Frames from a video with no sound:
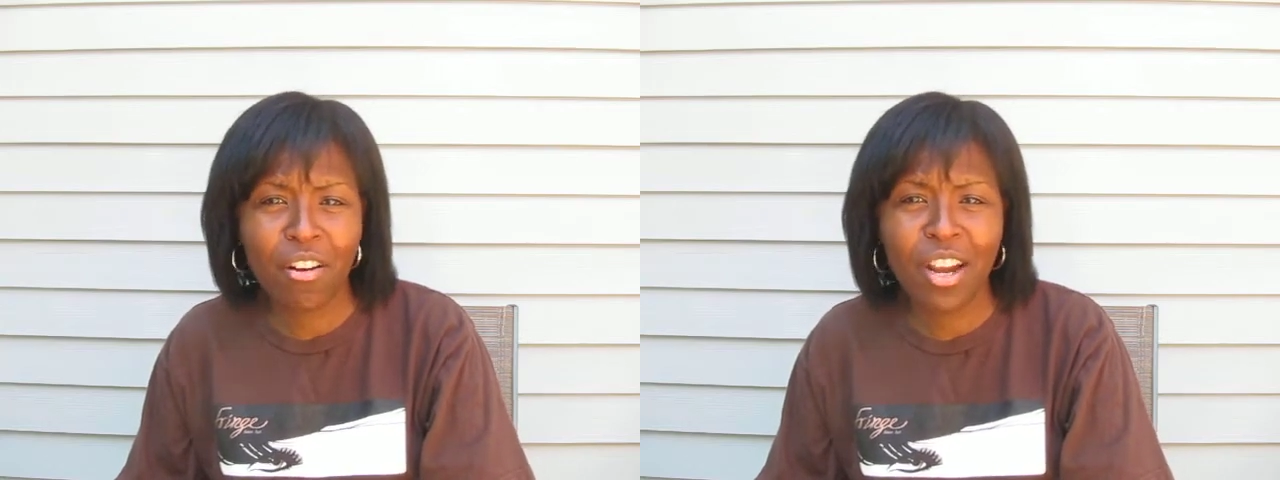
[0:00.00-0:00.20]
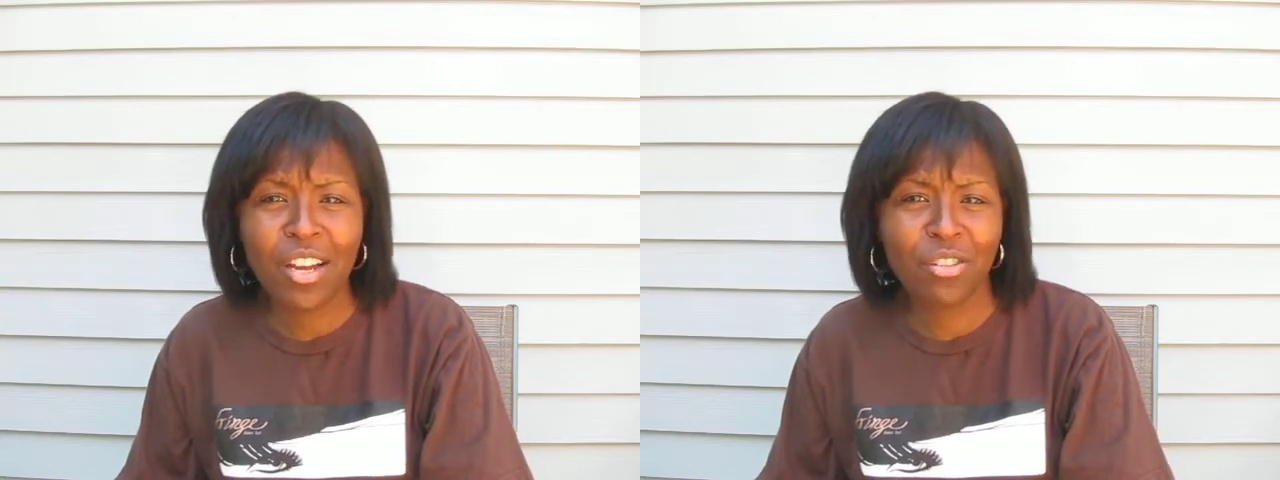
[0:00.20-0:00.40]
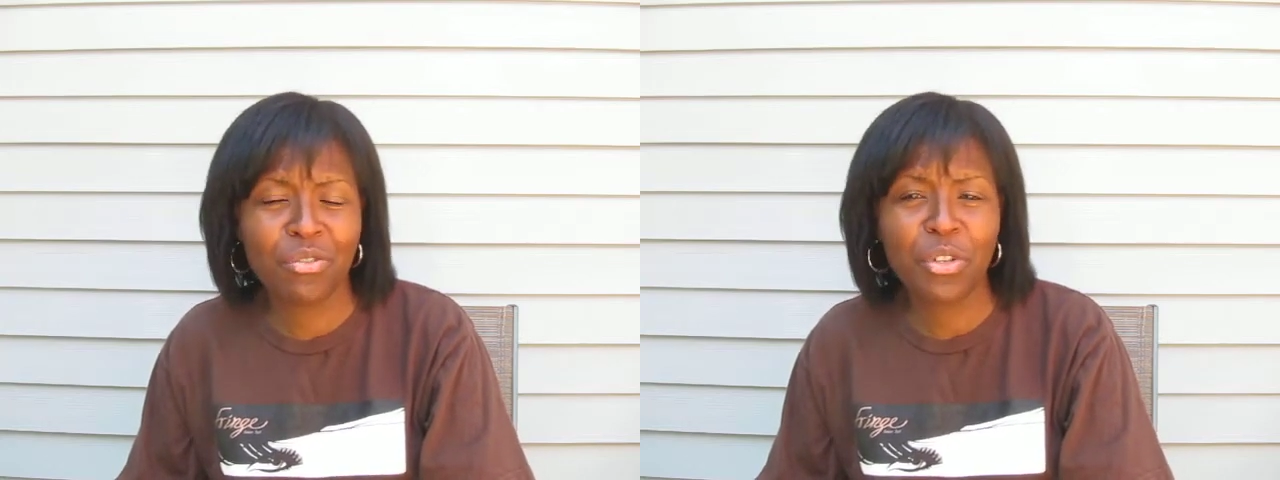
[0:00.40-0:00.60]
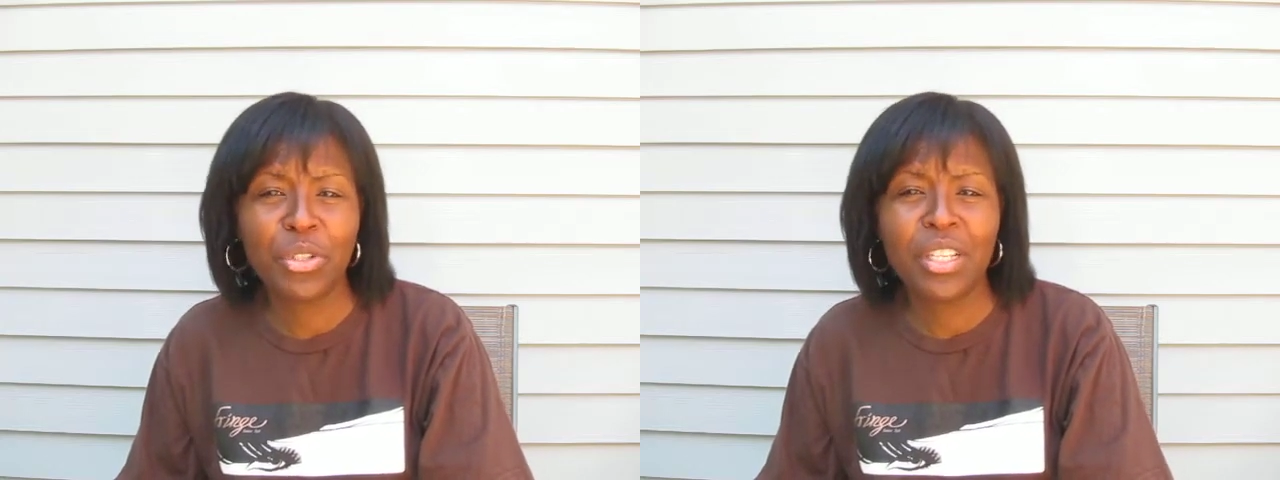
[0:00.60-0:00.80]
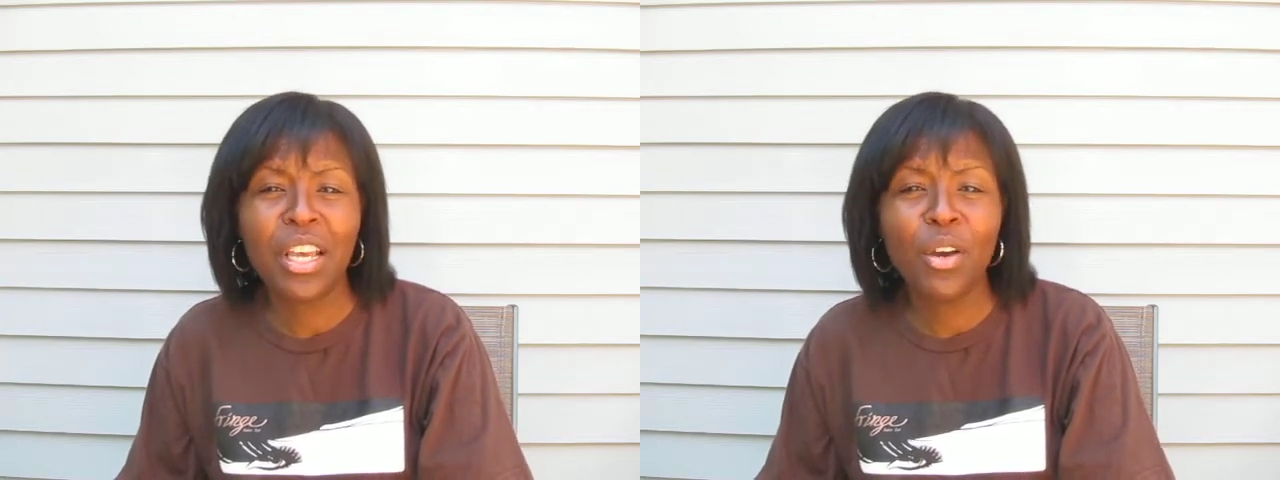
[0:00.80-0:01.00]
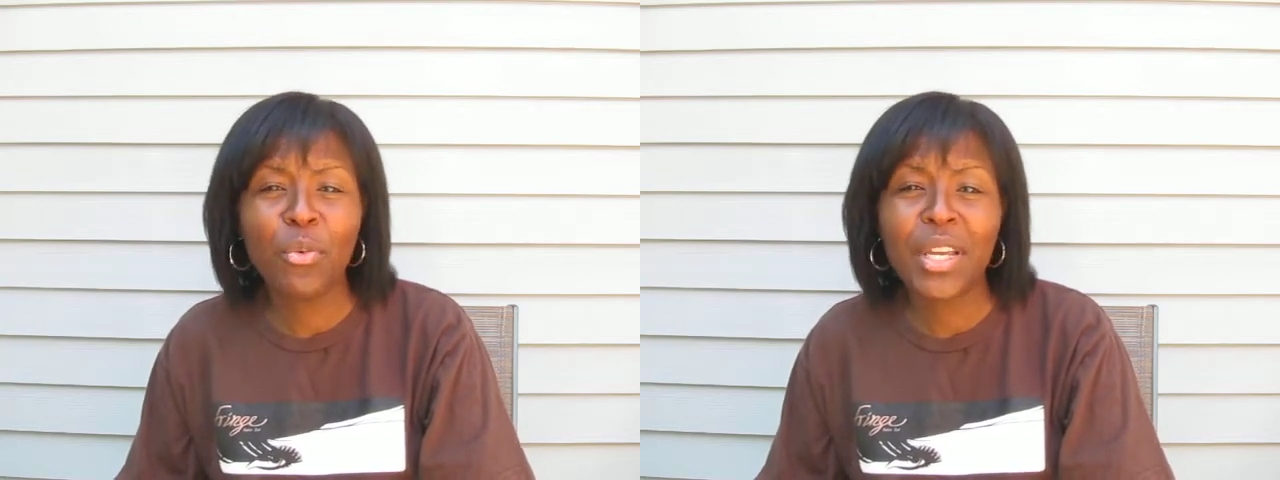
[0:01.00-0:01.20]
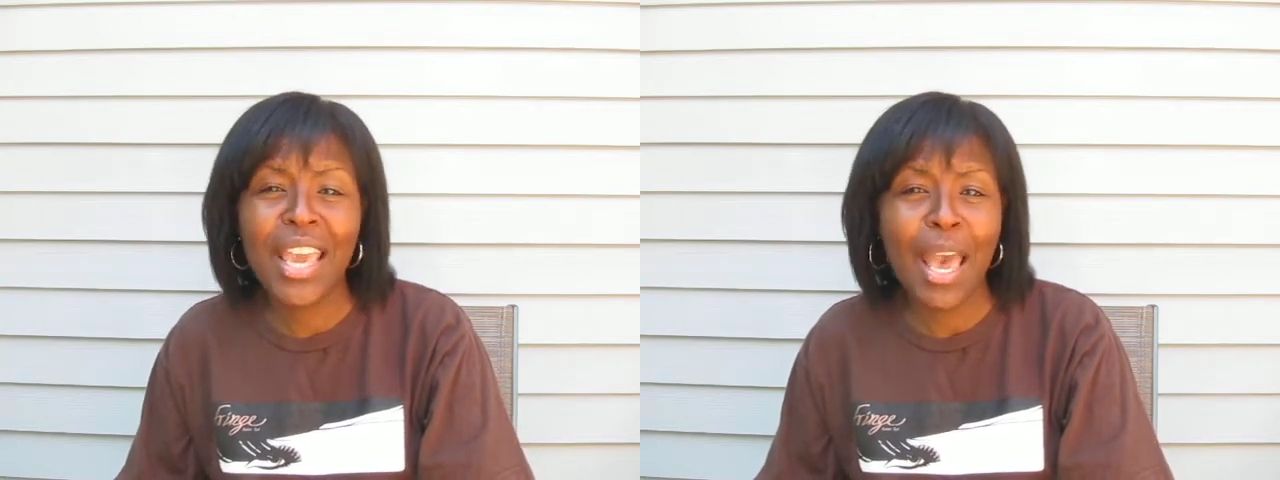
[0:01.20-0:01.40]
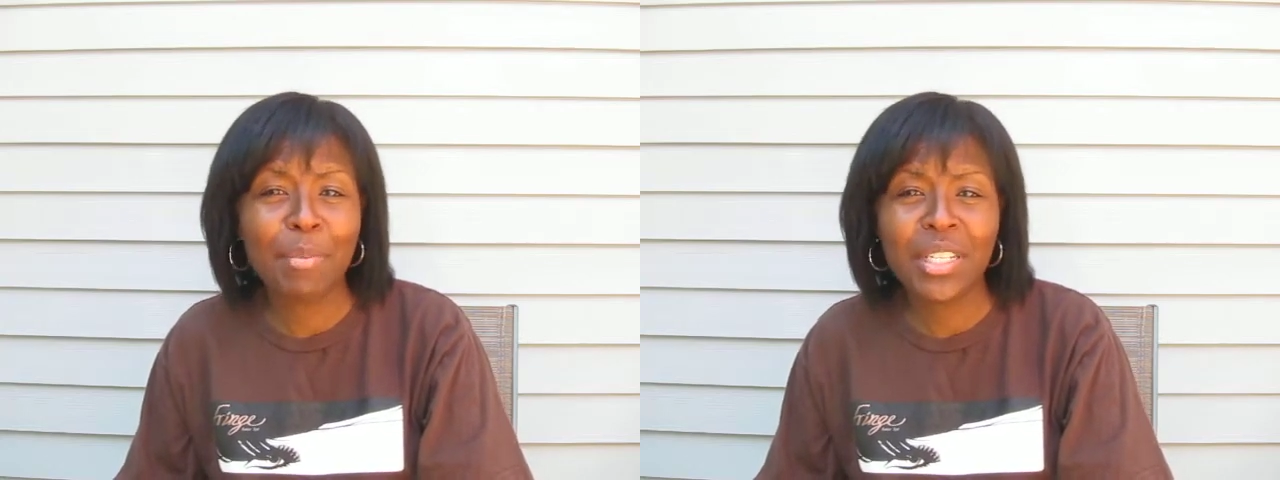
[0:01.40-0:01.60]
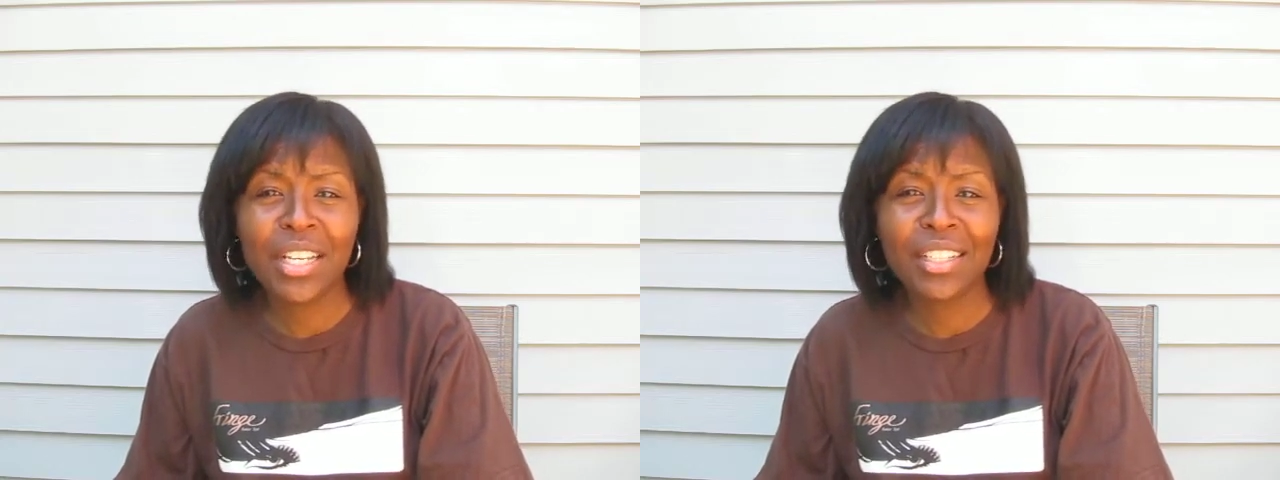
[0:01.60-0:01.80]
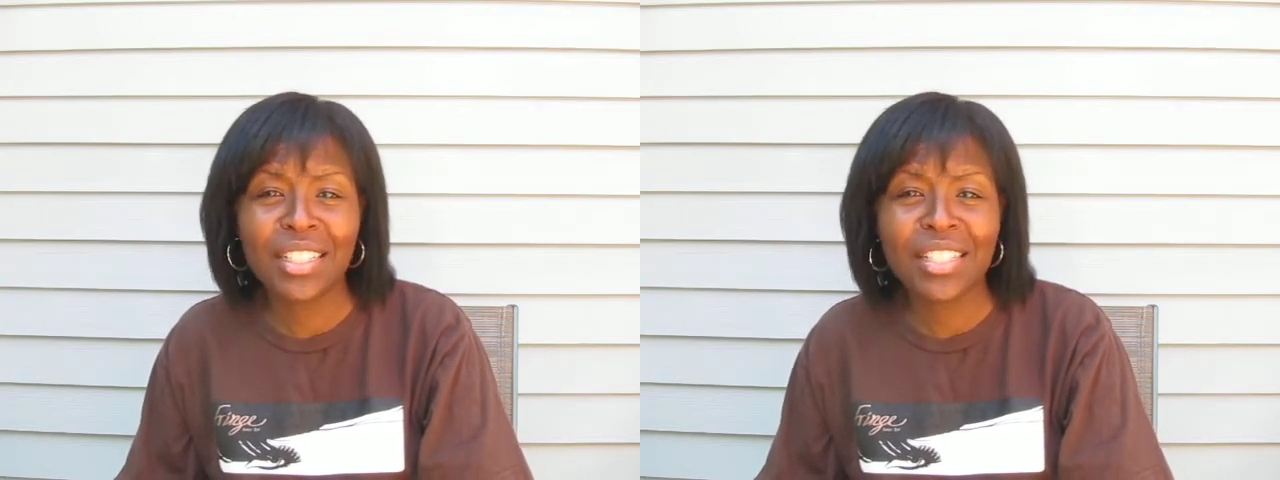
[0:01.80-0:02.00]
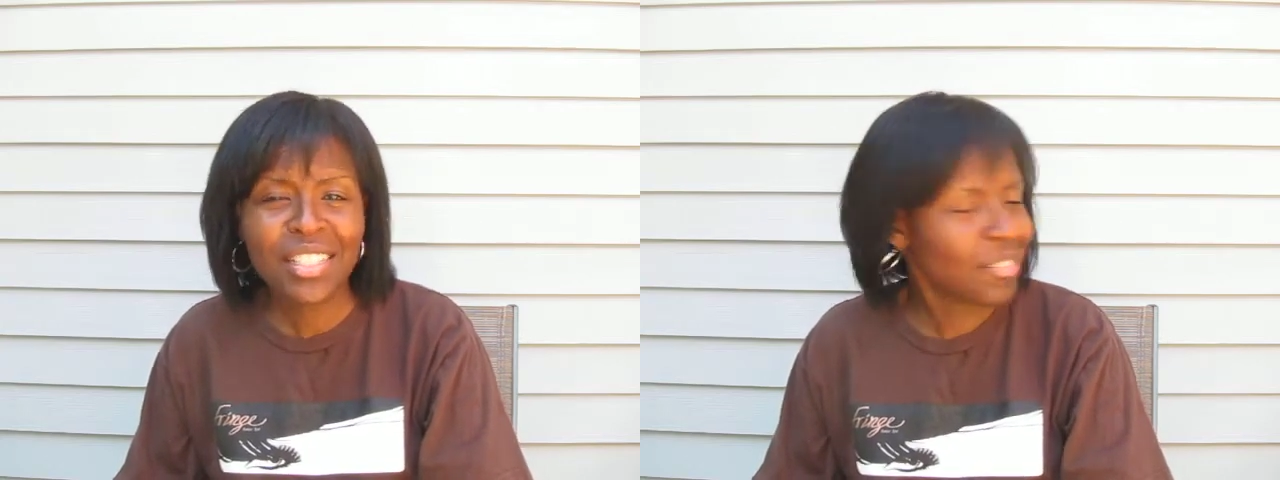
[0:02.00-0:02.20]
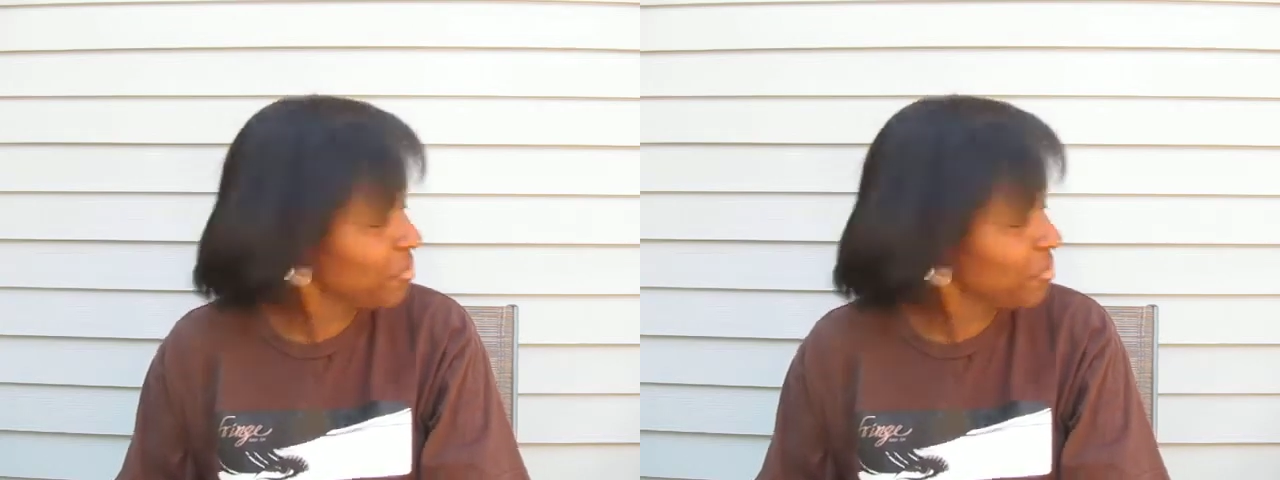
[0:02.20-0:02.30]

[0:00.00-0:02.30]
controversy with Gabby Douglas.